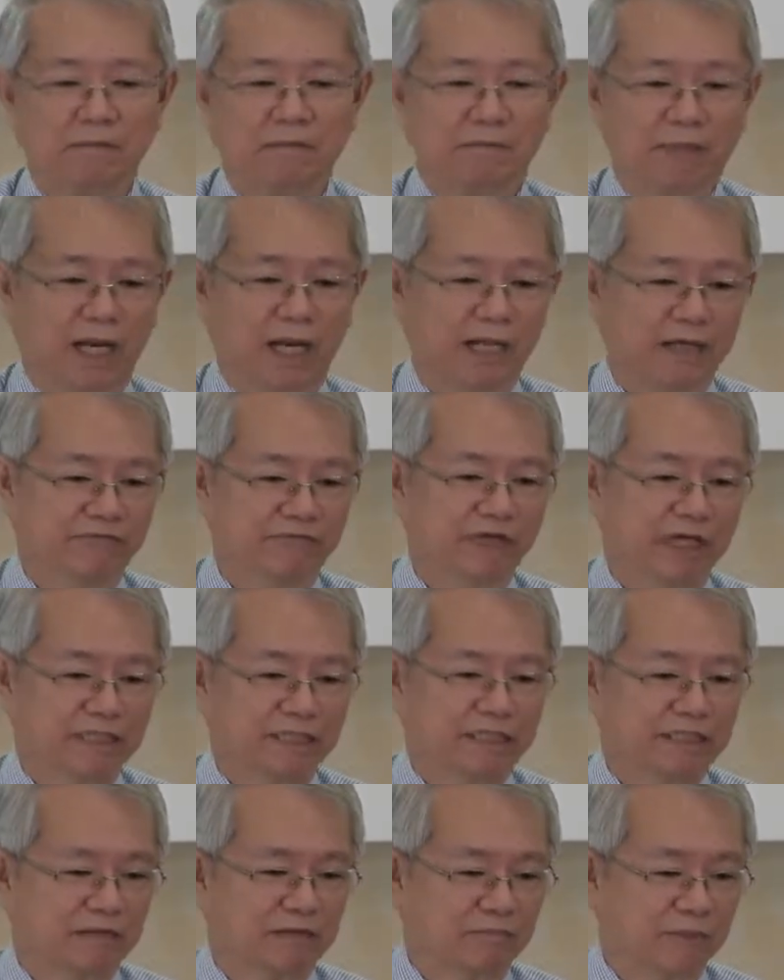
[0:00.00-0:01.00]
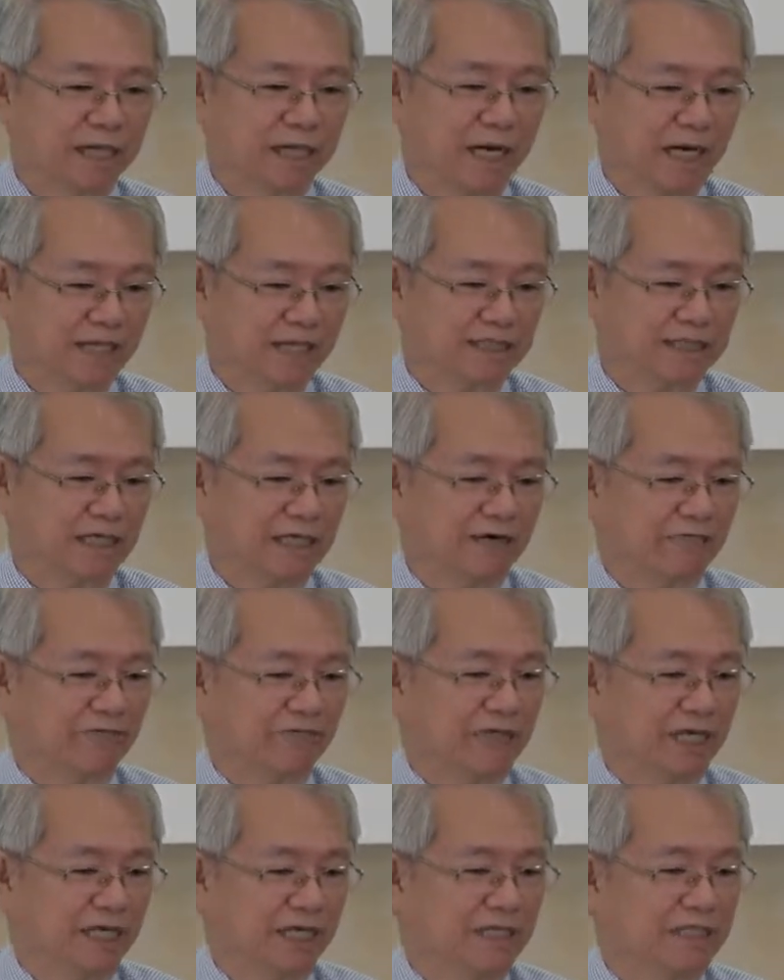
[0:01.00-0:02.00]
believe that some cars
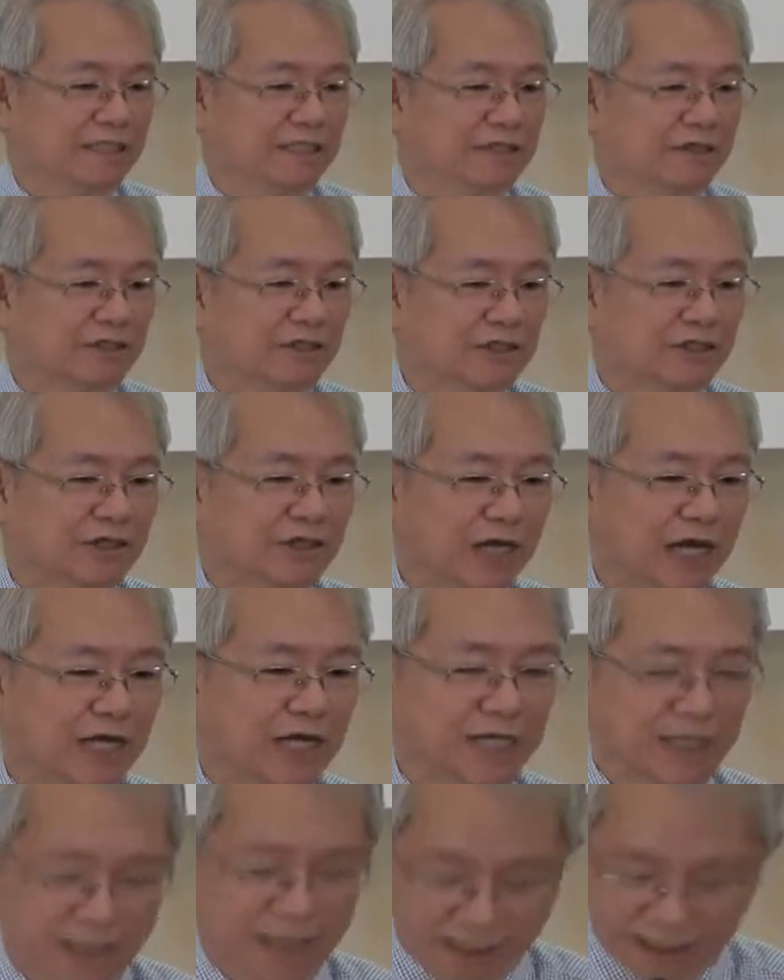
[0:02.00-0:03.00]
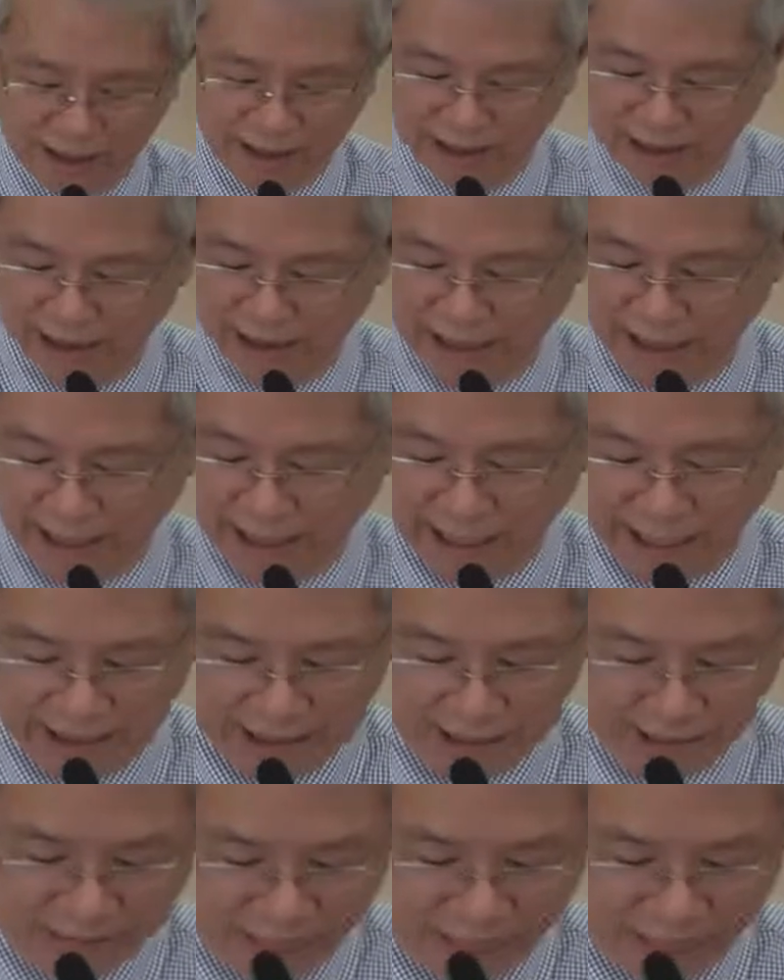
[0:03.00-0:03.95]
have that triangle at the